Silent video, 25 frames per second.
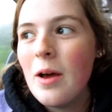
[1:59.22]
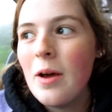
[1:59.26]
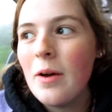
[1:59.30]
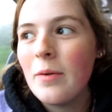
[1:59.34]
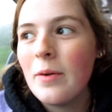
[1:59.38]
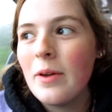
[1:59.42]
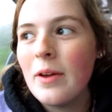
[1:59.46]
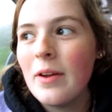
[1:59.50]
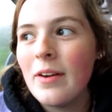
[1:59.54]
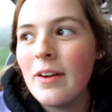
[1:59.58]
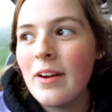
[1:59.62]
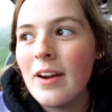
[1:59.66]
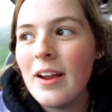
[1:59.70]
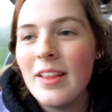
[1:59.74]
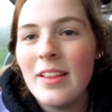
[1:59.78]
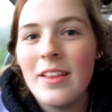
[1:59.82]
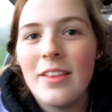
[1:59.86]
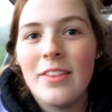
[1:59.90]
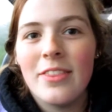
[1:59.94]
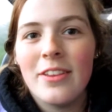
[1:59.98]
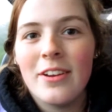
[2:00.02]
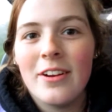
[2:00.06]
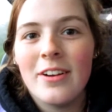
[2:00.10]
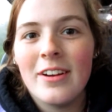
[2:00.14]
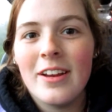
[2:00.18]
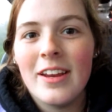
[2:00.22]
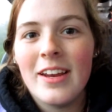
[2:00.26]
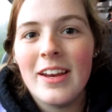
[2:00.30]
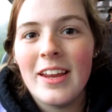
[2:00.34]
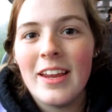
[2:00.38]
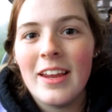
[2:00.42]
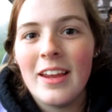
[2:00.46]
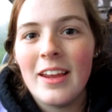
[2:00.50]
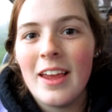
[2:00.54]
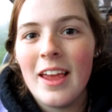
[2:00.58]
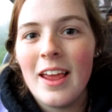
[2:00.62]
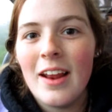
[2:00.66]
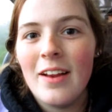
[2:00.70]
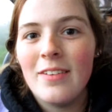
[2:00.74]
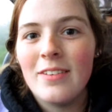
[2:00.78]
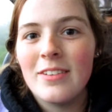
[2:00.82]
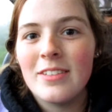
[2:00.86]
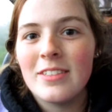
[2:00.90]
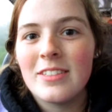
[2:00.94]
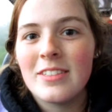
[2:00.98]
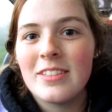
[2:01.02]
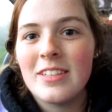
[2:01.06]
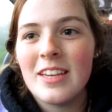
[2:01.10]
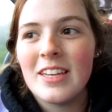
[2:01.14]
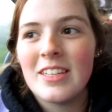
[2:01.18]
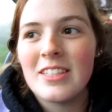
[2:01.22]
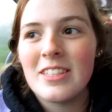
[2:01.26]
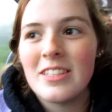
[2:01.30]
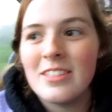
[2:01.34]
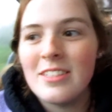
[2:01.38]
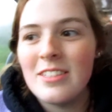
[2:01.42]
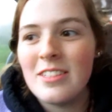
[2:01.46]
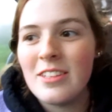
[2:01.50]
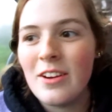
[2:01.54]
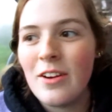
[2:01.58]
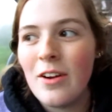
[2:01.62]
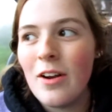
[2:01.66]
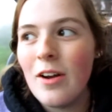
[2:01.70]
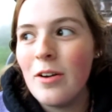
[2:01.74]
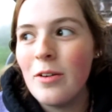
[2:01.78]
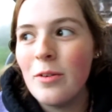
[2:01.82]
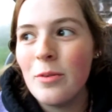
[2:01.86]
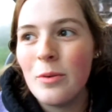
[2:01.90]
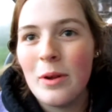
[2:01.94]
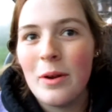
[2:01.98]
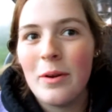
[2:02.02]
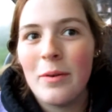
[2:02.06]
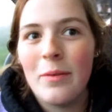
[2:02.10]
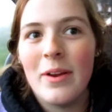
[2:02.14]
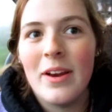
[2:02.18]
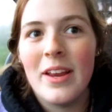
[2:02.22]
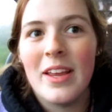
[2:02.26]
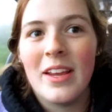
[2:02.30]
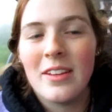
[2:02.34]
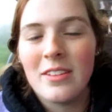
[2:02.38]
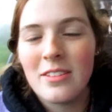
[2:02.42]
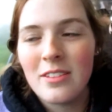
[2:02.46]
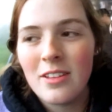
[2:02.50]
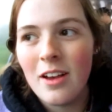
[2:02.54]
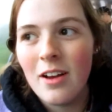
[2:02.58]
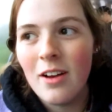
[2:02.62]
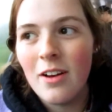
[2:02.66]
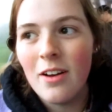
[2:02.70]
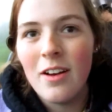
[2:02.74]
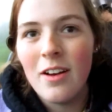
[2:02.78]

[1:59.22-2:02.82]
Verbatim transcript: We were in the third inning and it was 6-0. We were winning, so